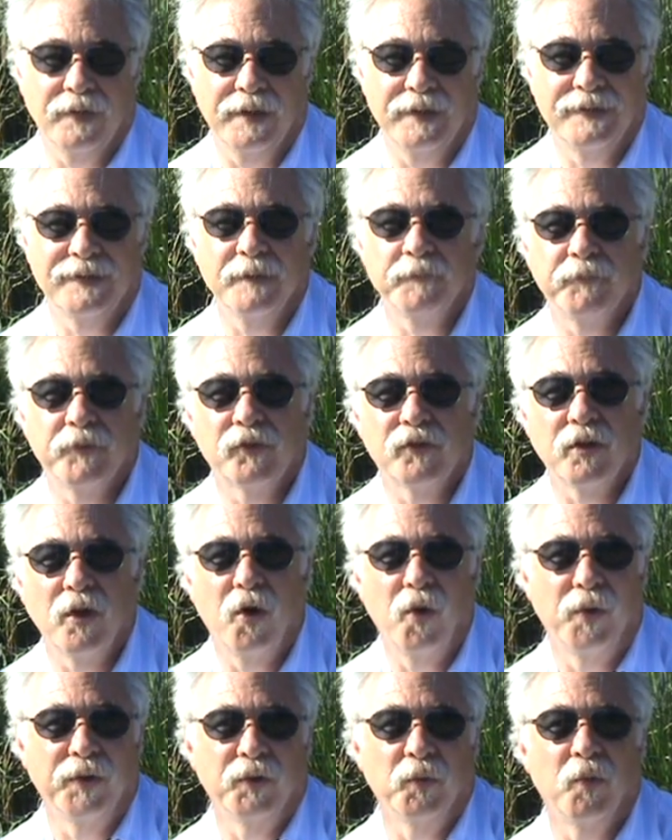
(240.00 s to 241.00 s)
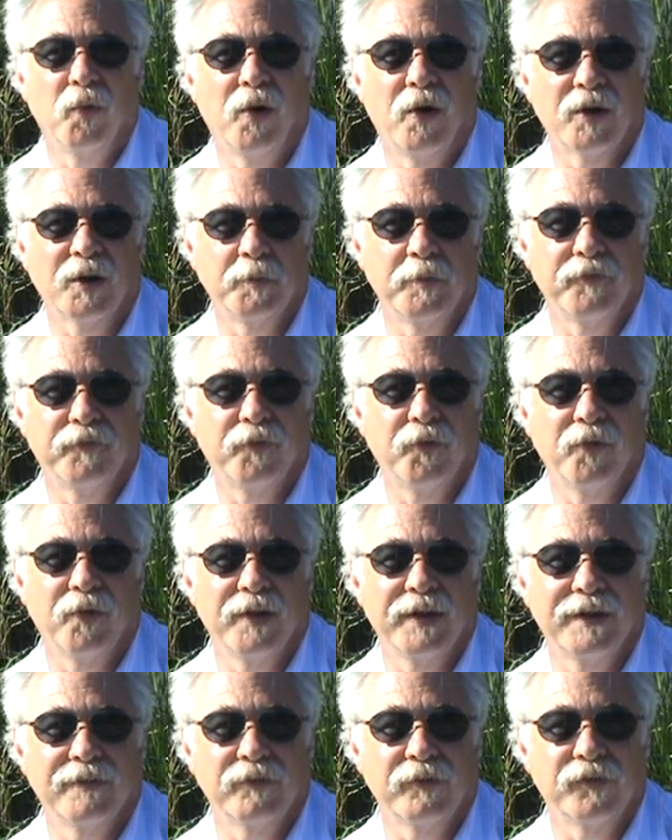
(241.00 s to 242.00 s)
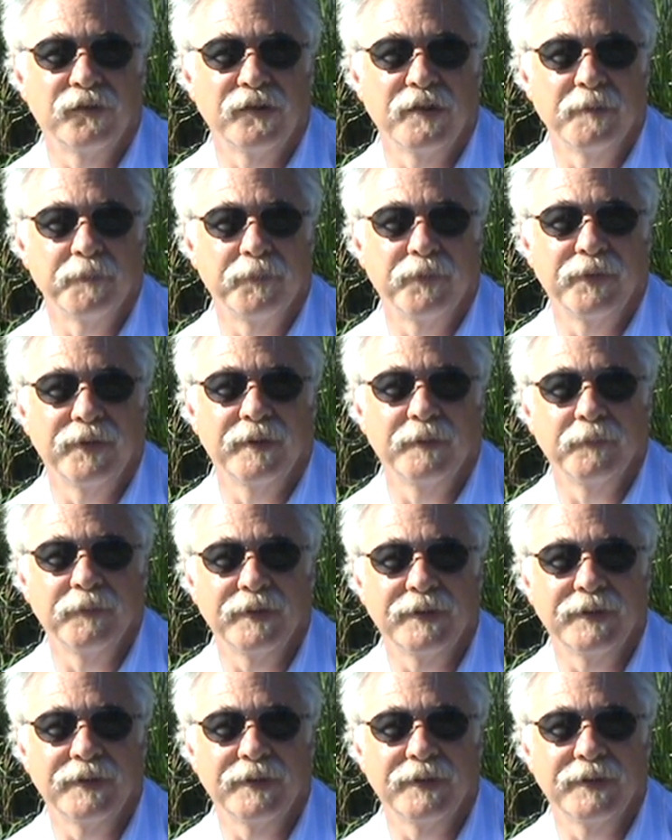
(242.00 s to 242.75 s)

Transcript: I dipped a toe in the water before I ever jump in,